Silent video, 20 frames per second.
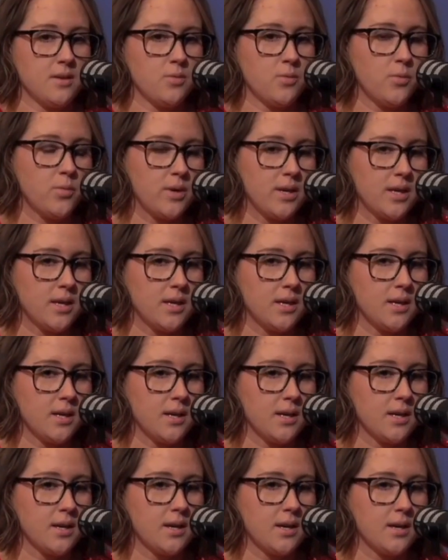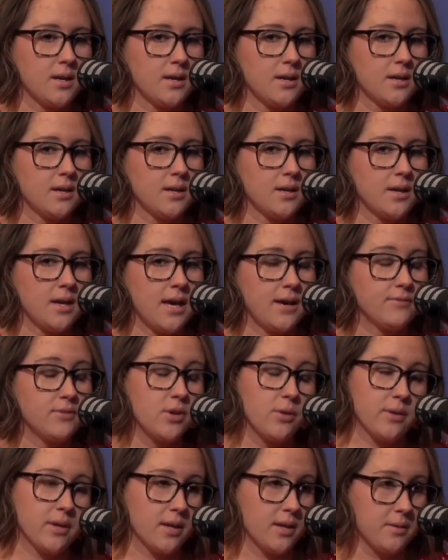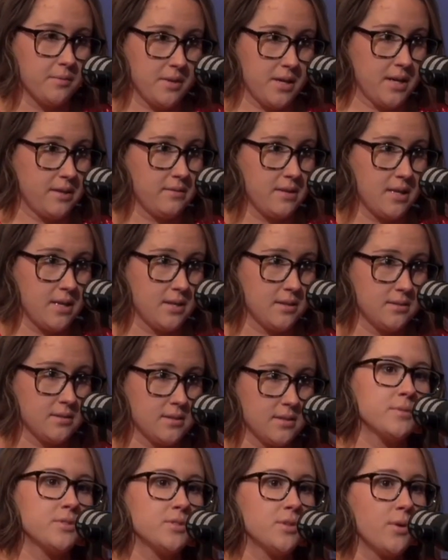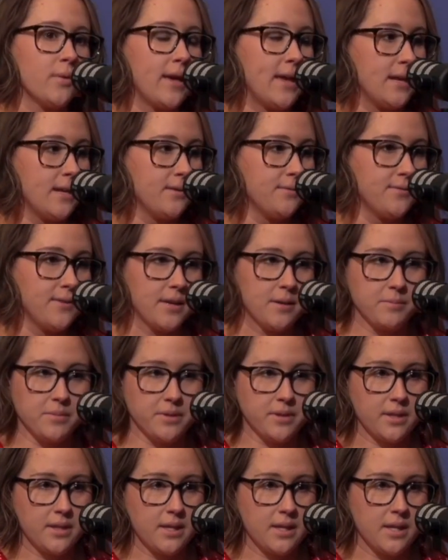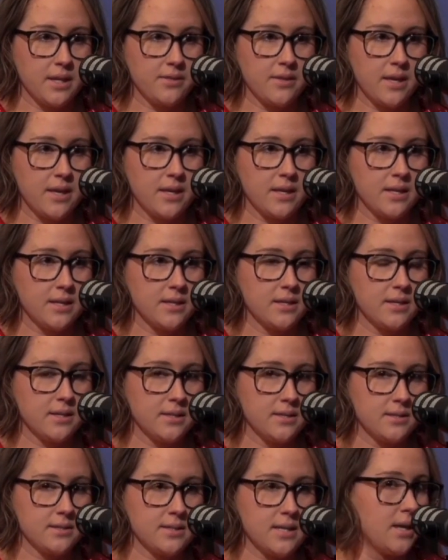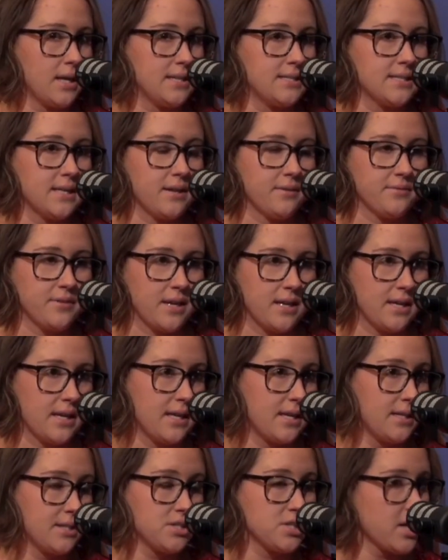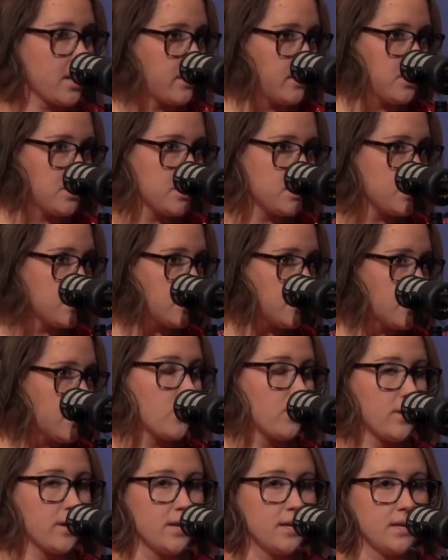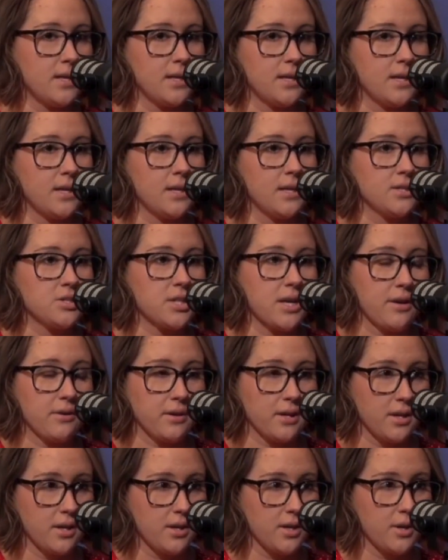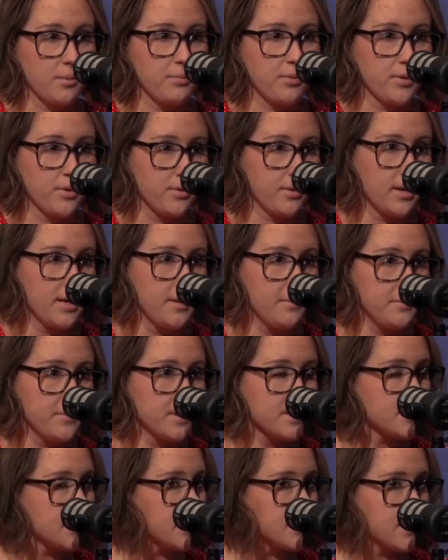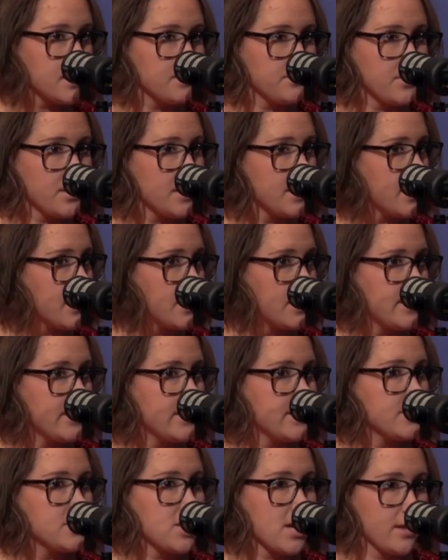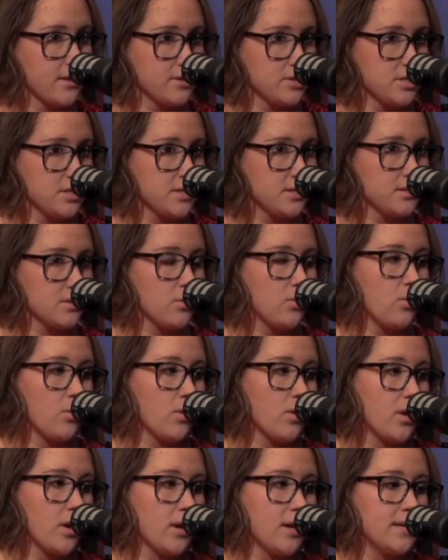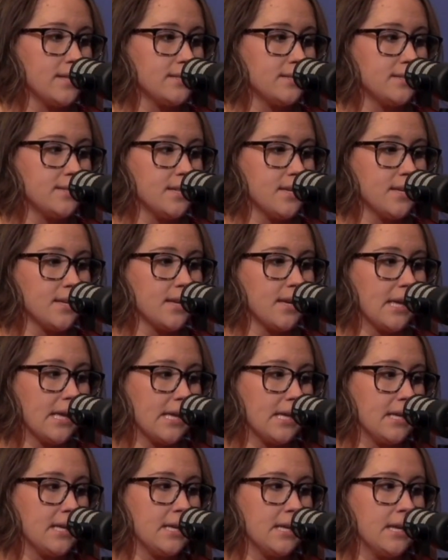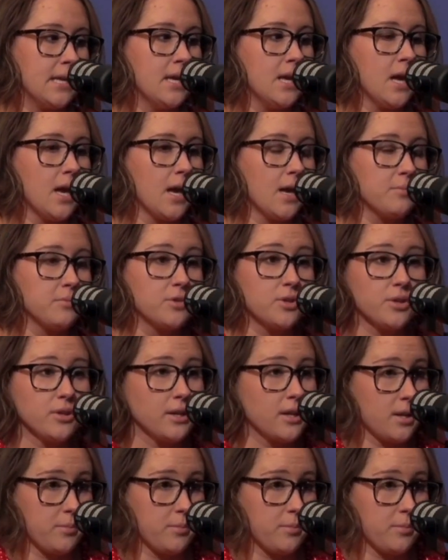we have no income guidelines. So any family that is identifying any challenges or any childcare program that's identifying any challenges or is seeking any learning